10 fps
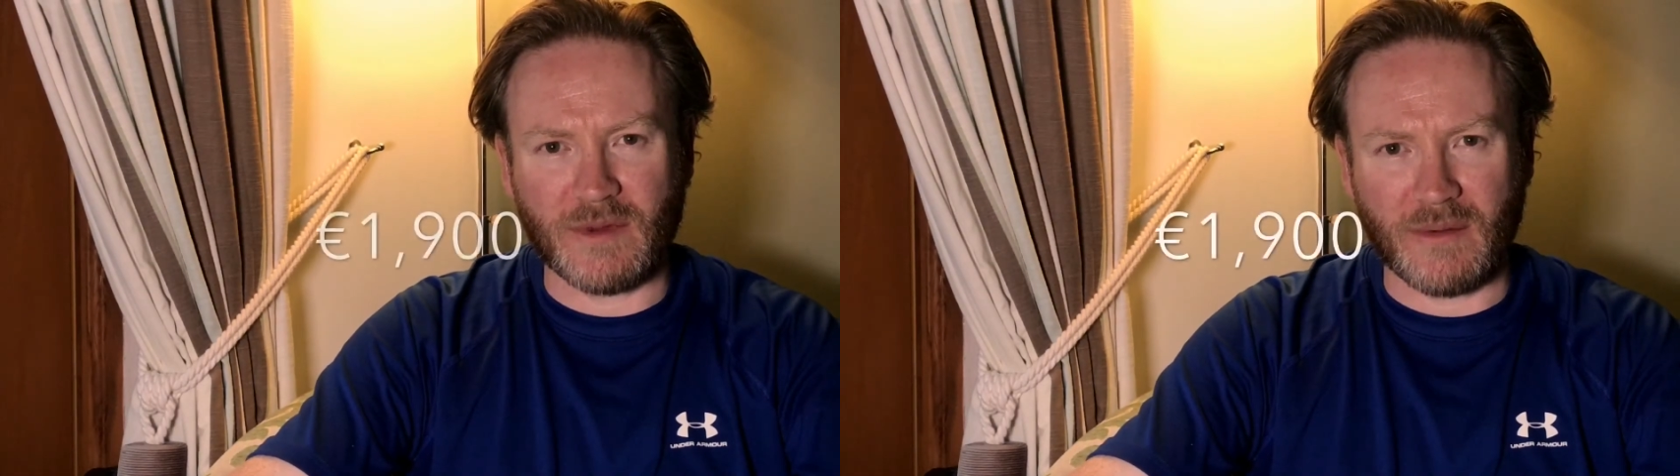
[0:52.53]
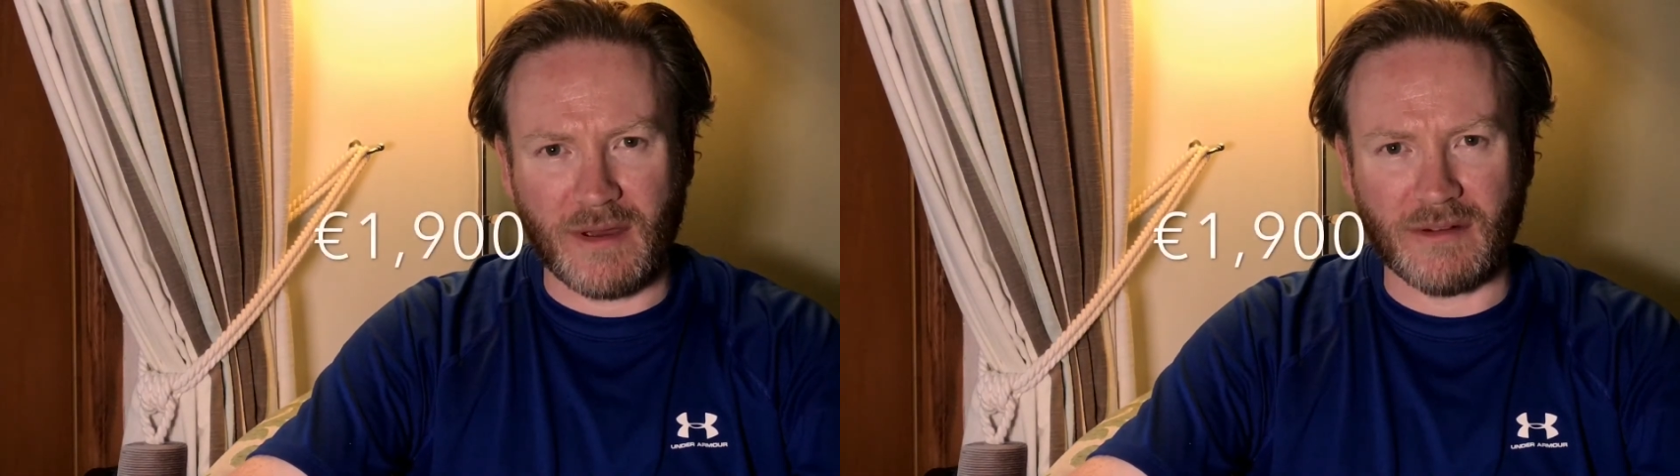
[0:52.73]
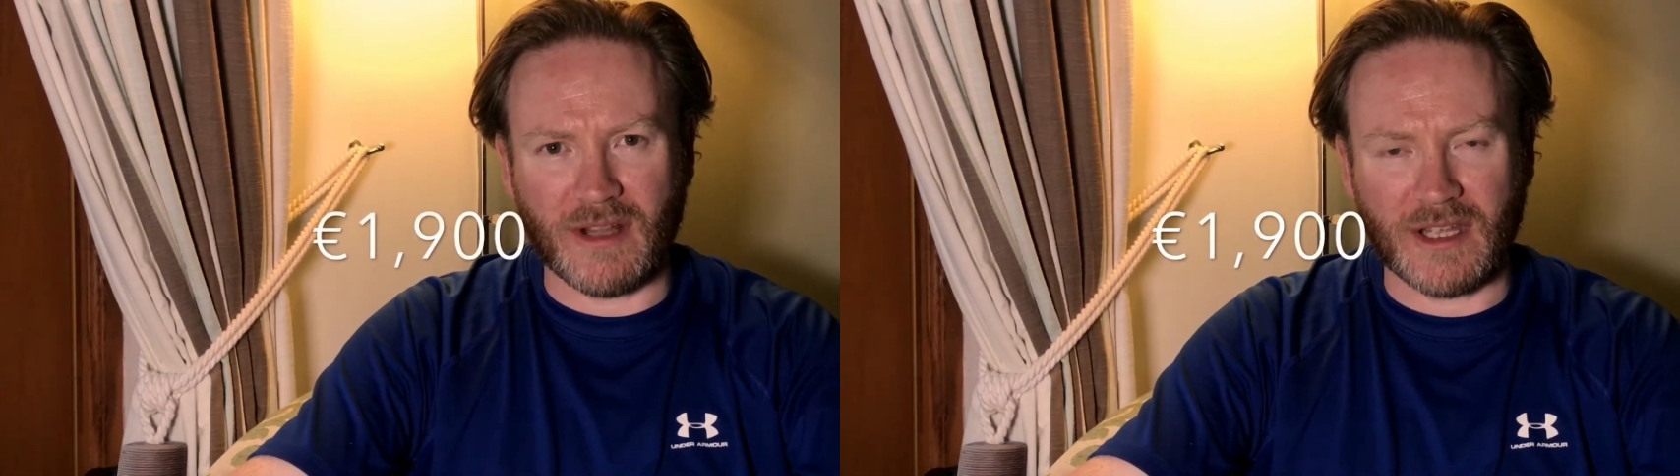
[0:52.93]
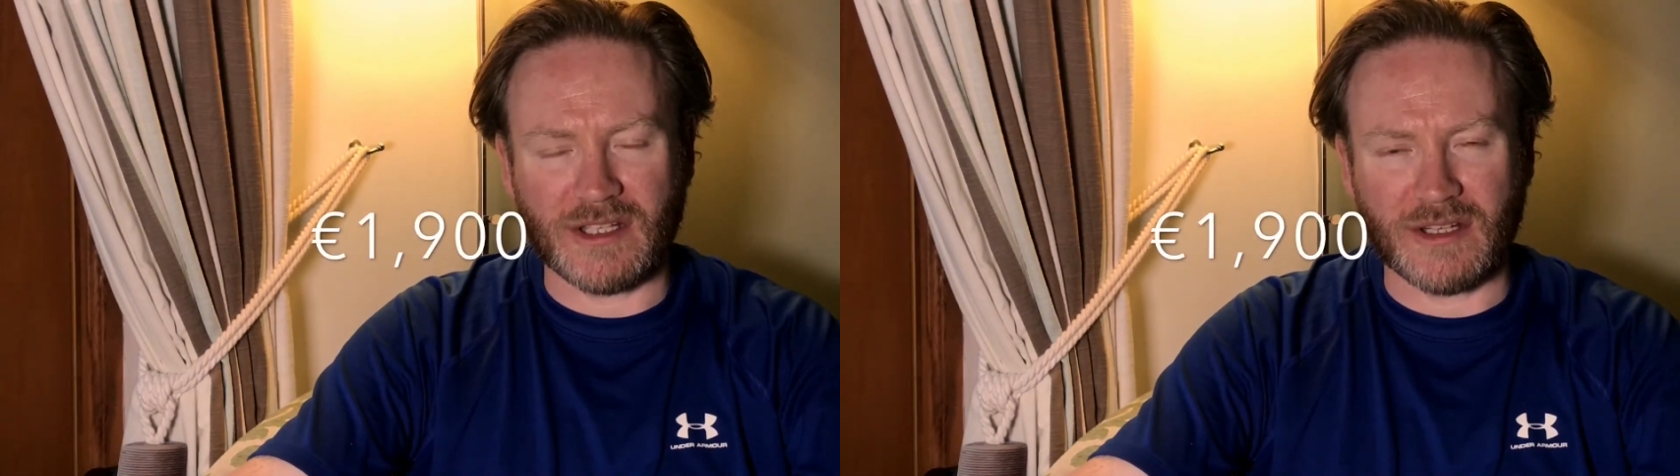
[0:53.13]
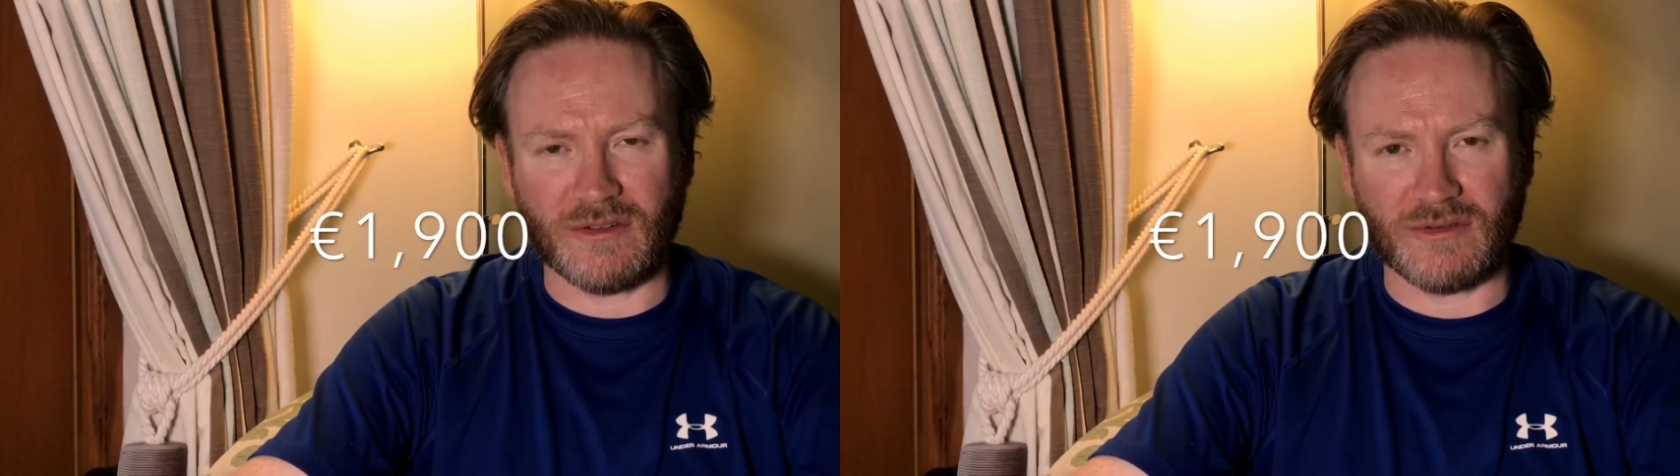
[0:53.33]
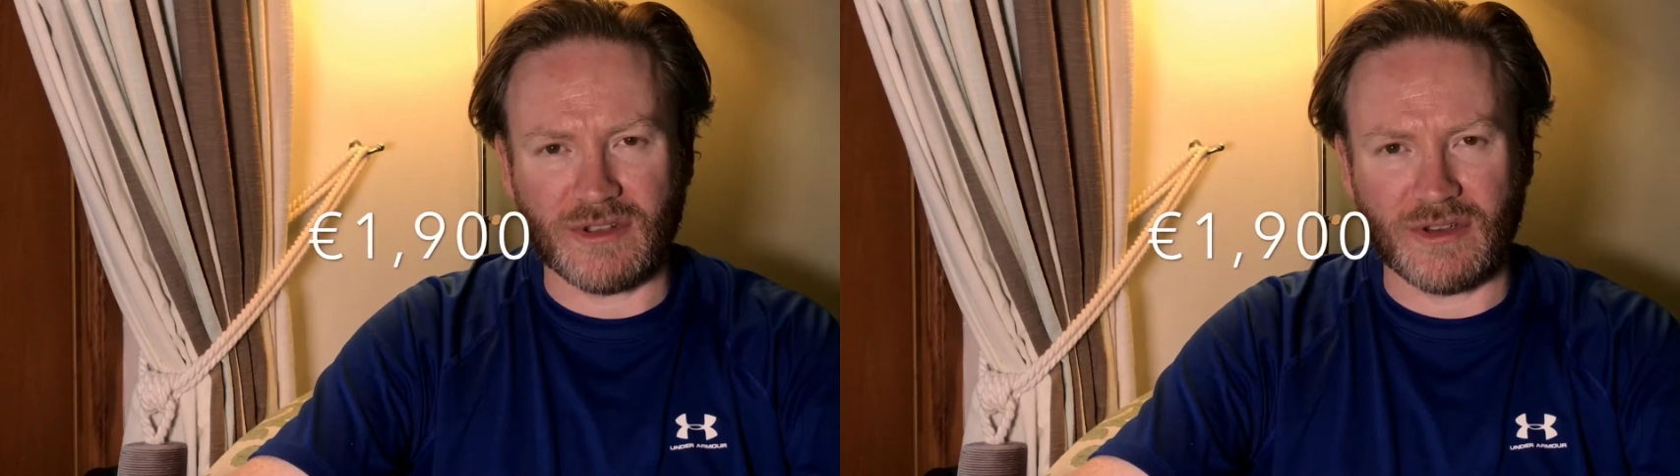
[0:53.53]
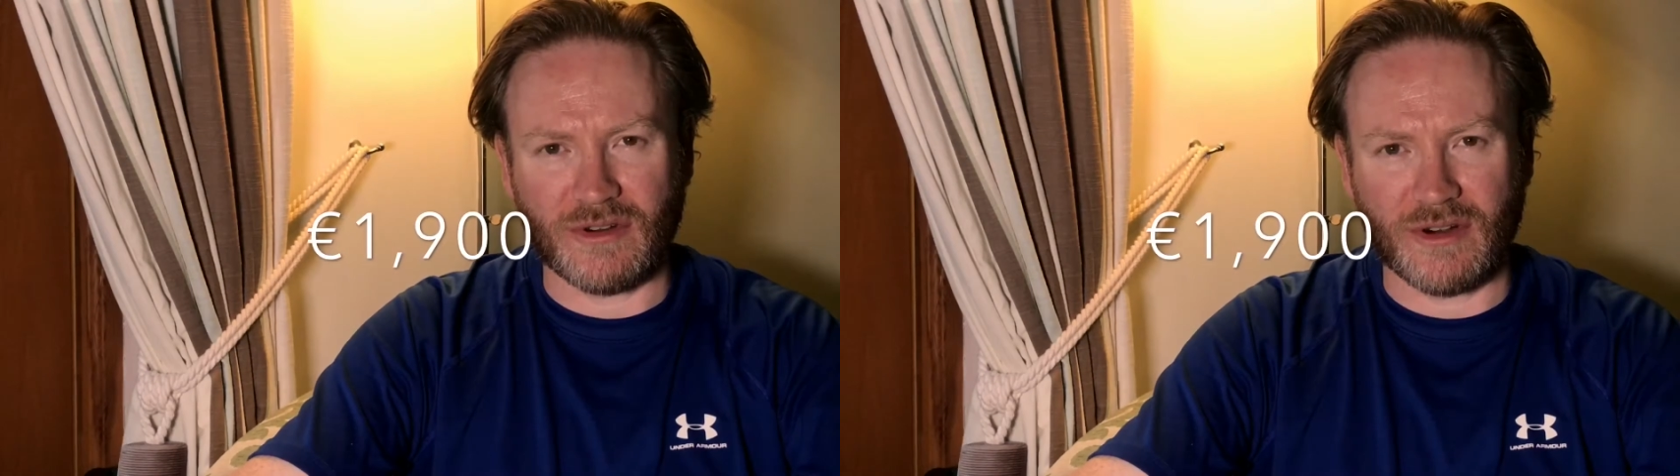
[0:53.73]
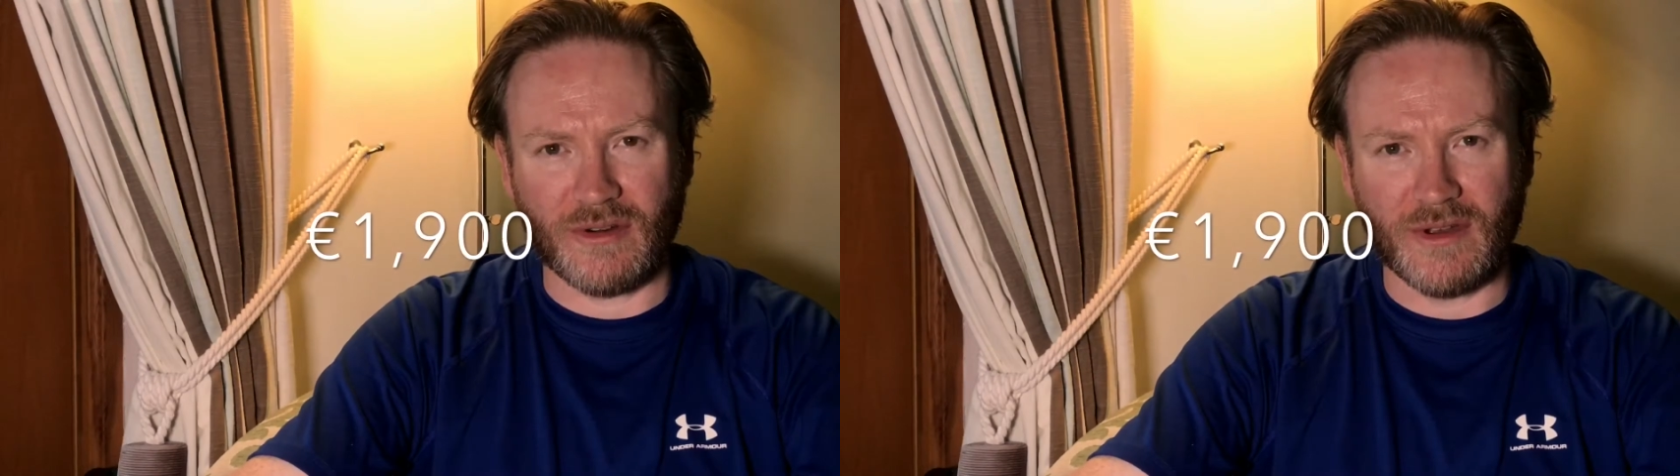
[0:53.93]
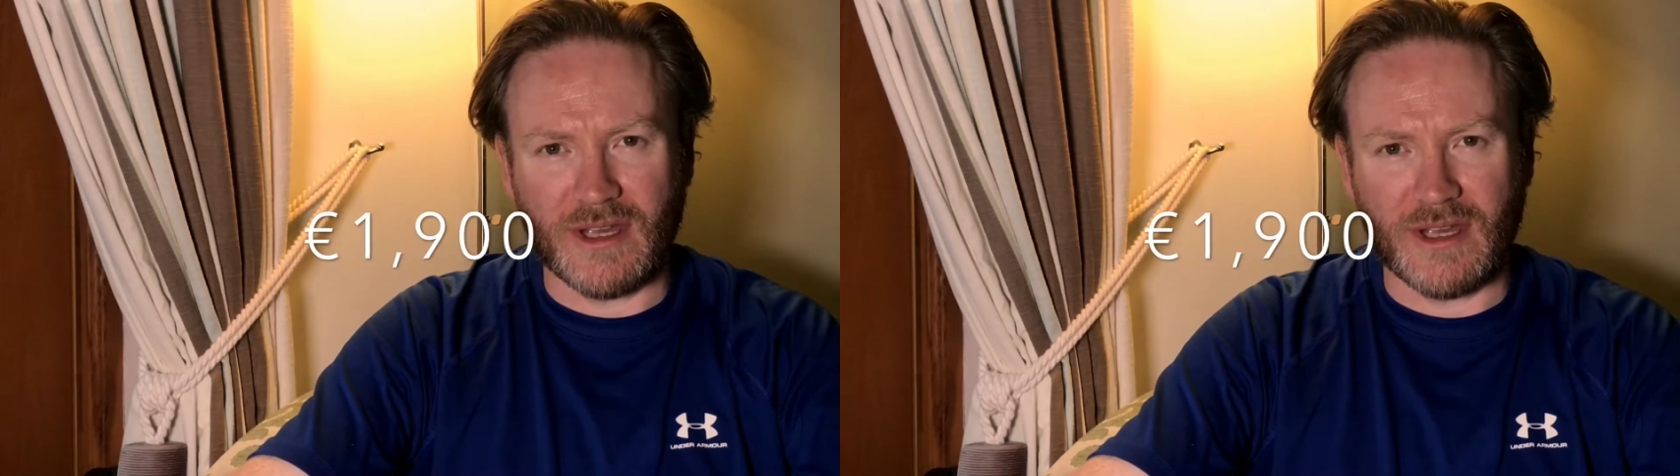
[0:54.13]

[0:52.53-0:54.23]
me about €1,900,